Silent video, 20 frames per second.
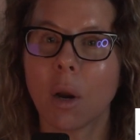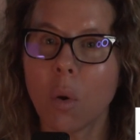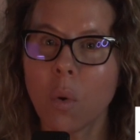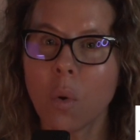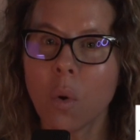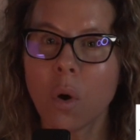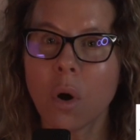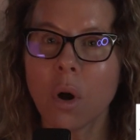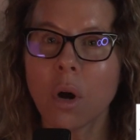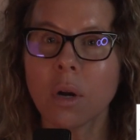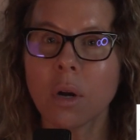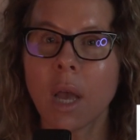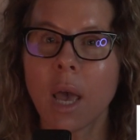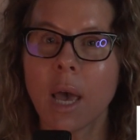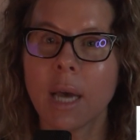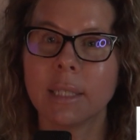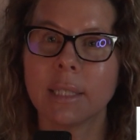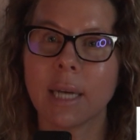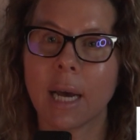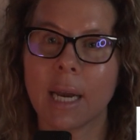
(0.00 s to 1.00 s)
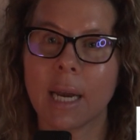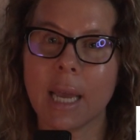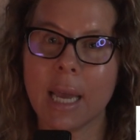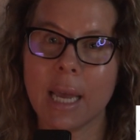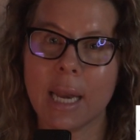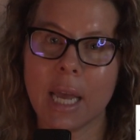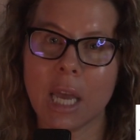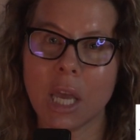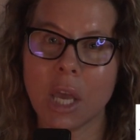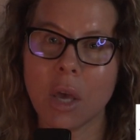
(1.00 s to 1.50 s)
.org,
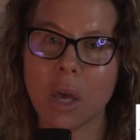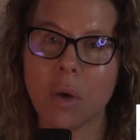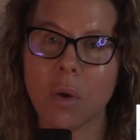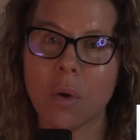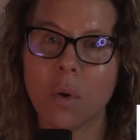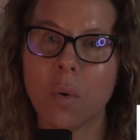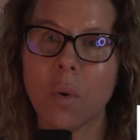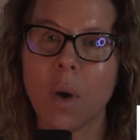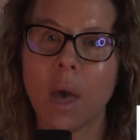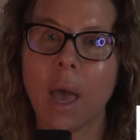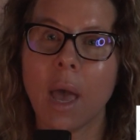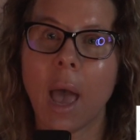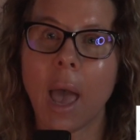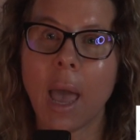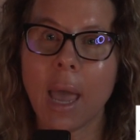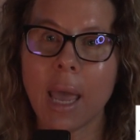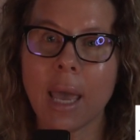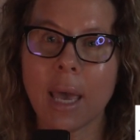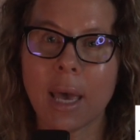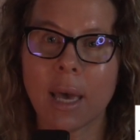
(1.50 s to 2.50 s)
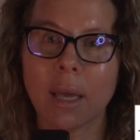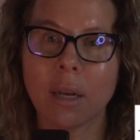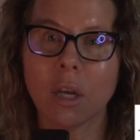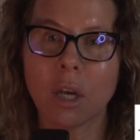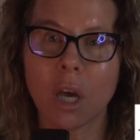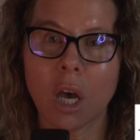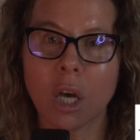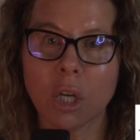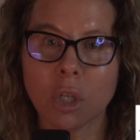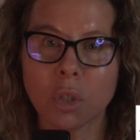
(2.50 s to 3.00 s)
.edu, and
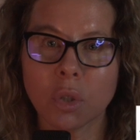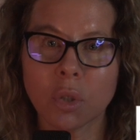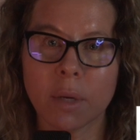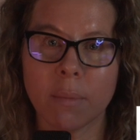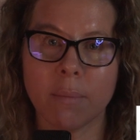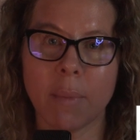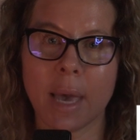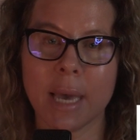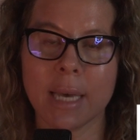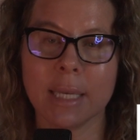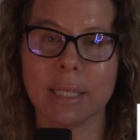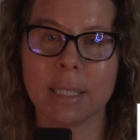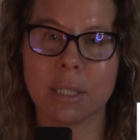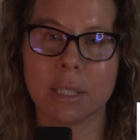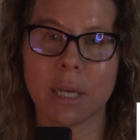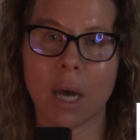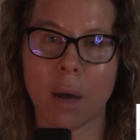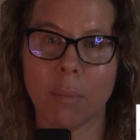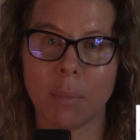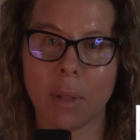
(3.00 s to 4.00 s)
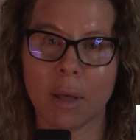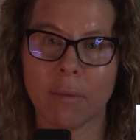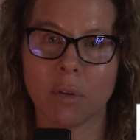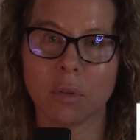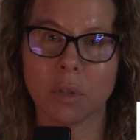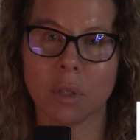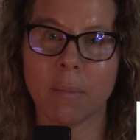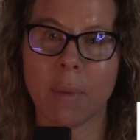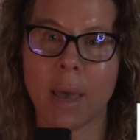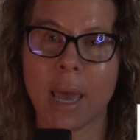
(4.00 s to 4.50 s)
country-based
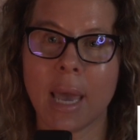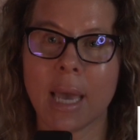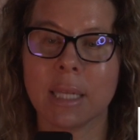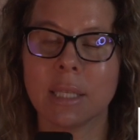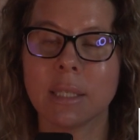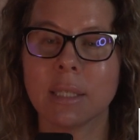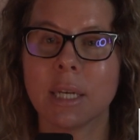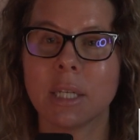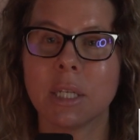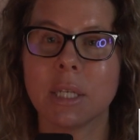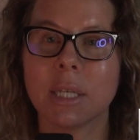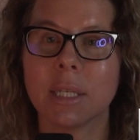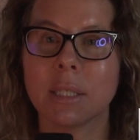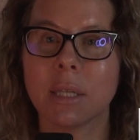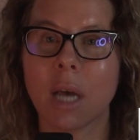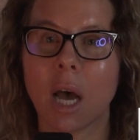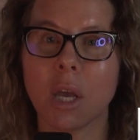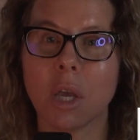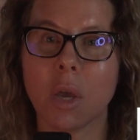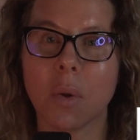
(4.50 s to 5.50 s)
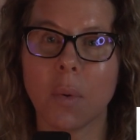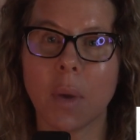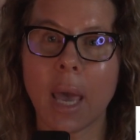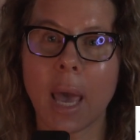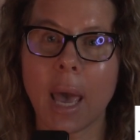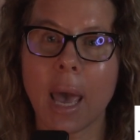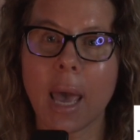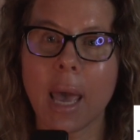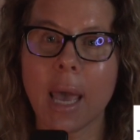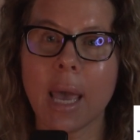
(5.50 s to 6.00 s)
top-level domains such as
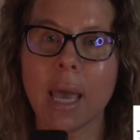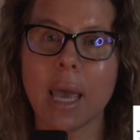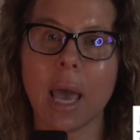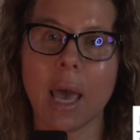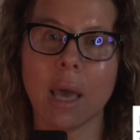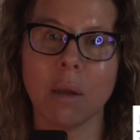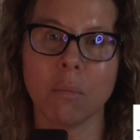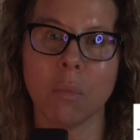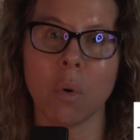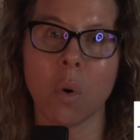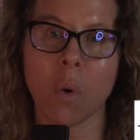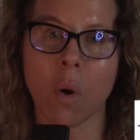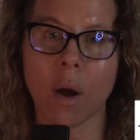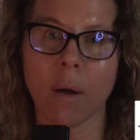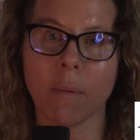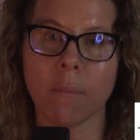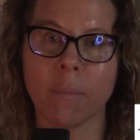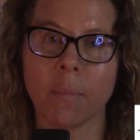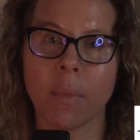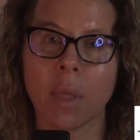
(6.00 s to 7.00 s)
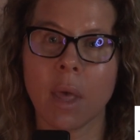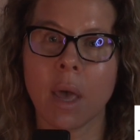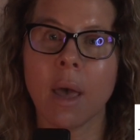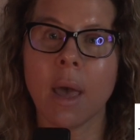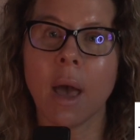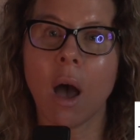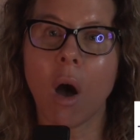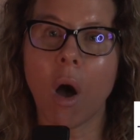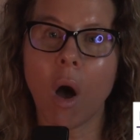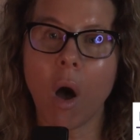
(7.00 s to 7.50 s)
.uk and more.
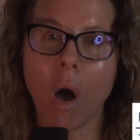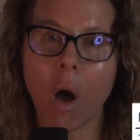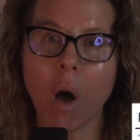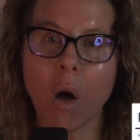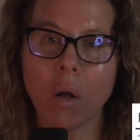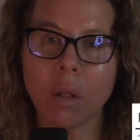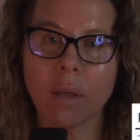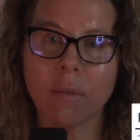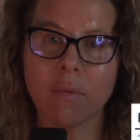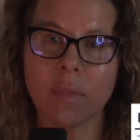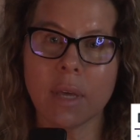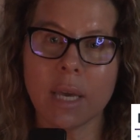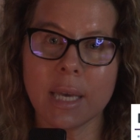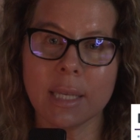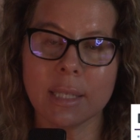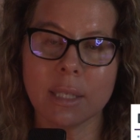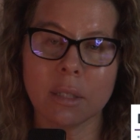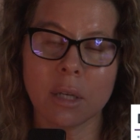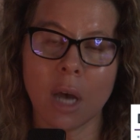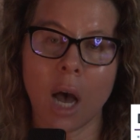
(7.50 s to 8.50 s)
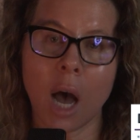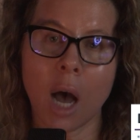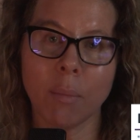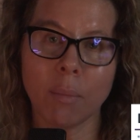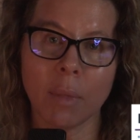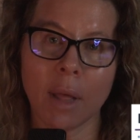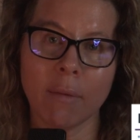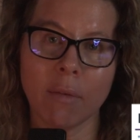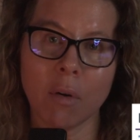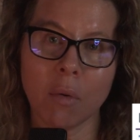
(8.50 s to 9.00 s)
All of these
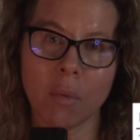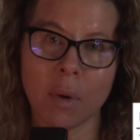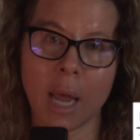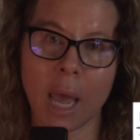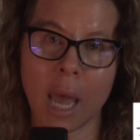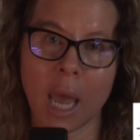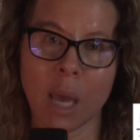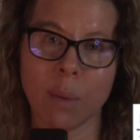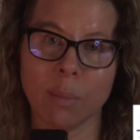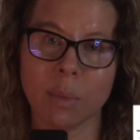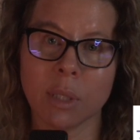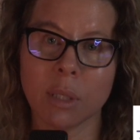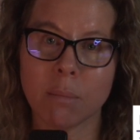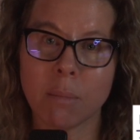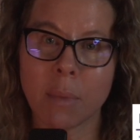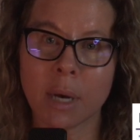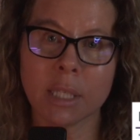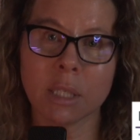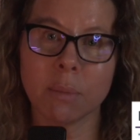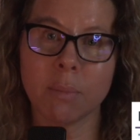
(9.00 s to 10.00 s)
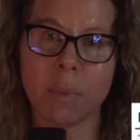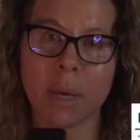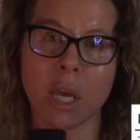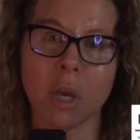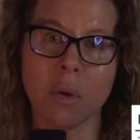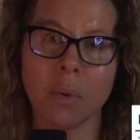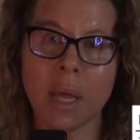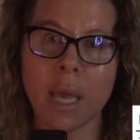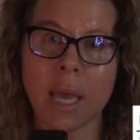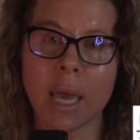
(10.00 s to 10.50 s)
top-level names must be
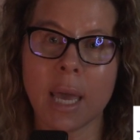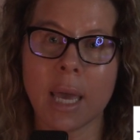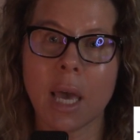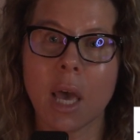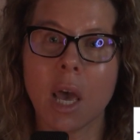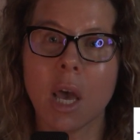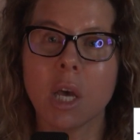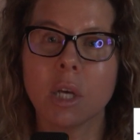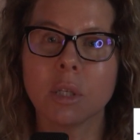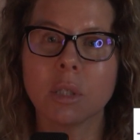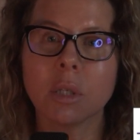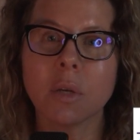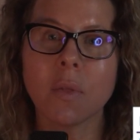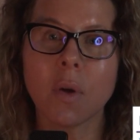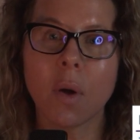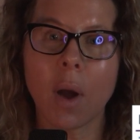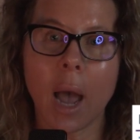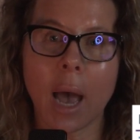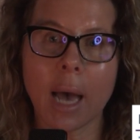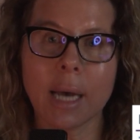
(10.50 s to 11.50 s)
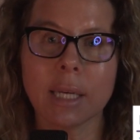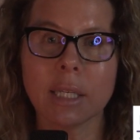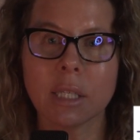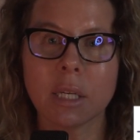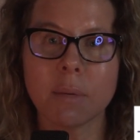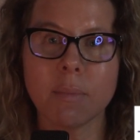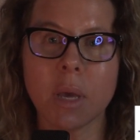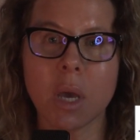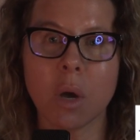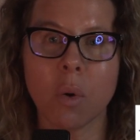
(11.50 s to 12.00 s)
unique, so there has
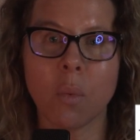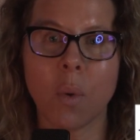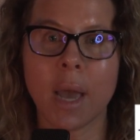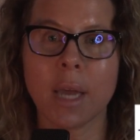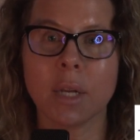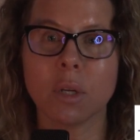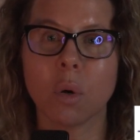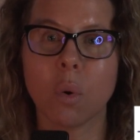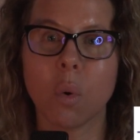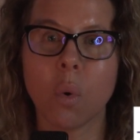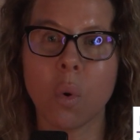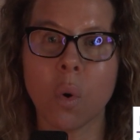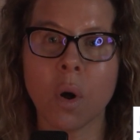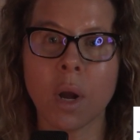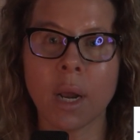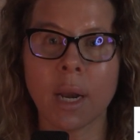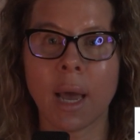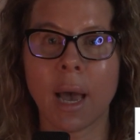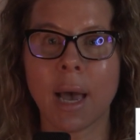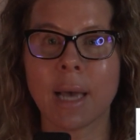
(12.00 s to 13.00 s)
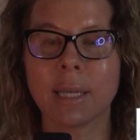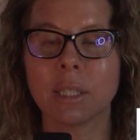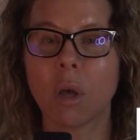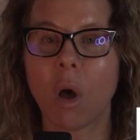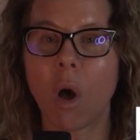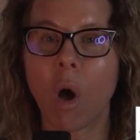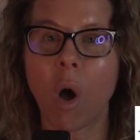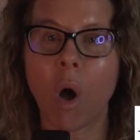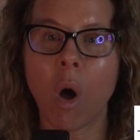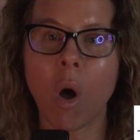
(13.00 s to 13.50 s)
to be a way to organize
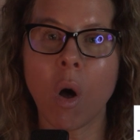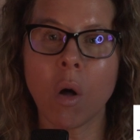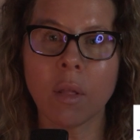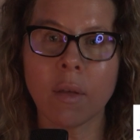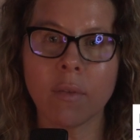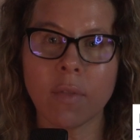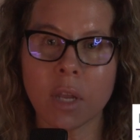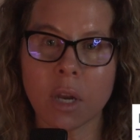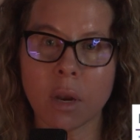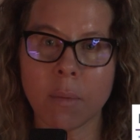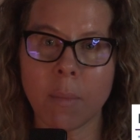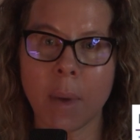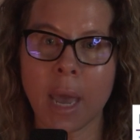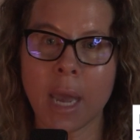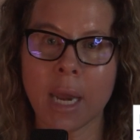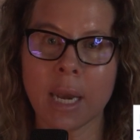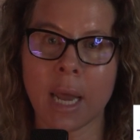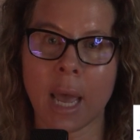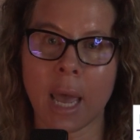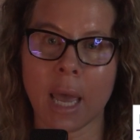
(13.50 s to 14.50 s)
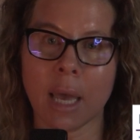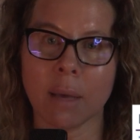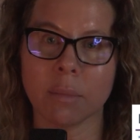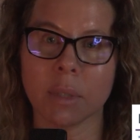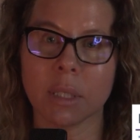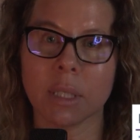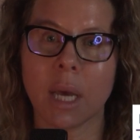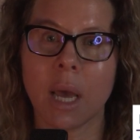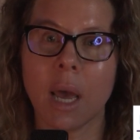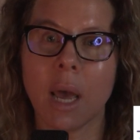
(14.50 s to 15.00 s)
all of the domain
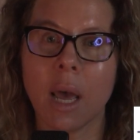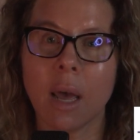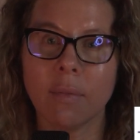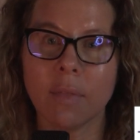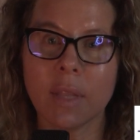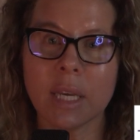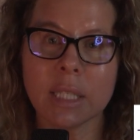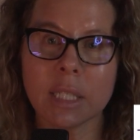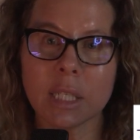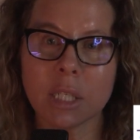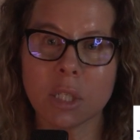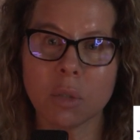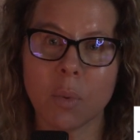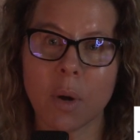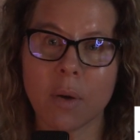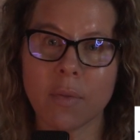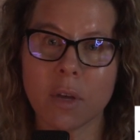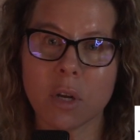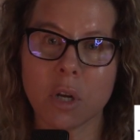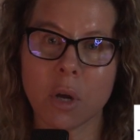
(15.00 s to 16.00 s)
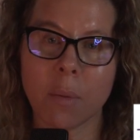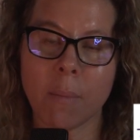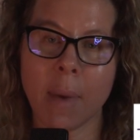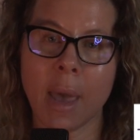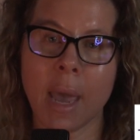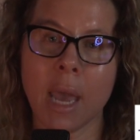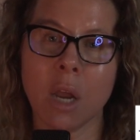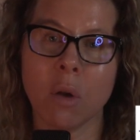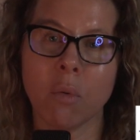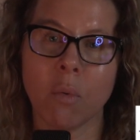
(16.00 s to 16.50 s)
names. This is where the
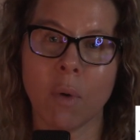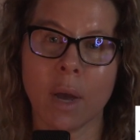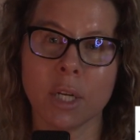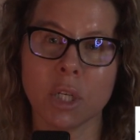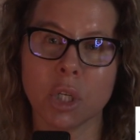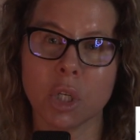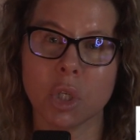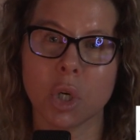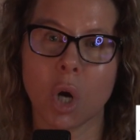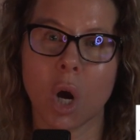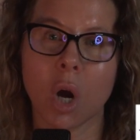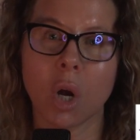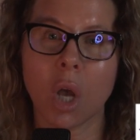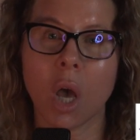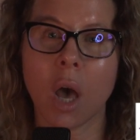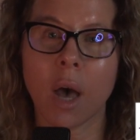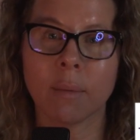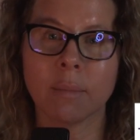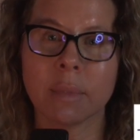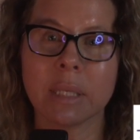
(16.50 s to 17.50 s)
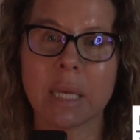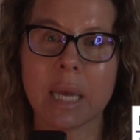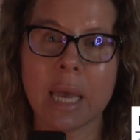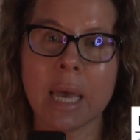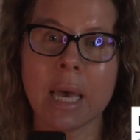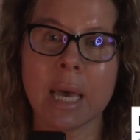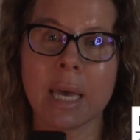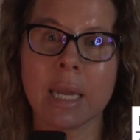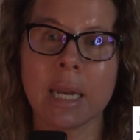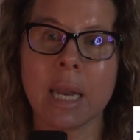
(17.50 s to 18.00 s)
domain registrar comes
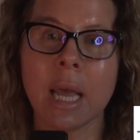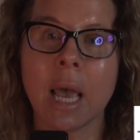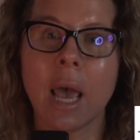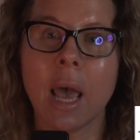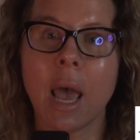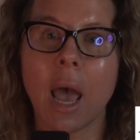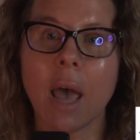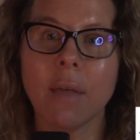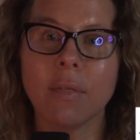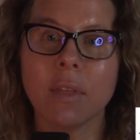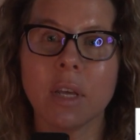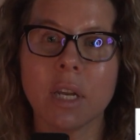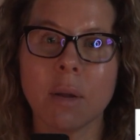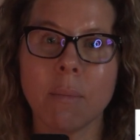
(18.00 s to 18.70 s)
in, and the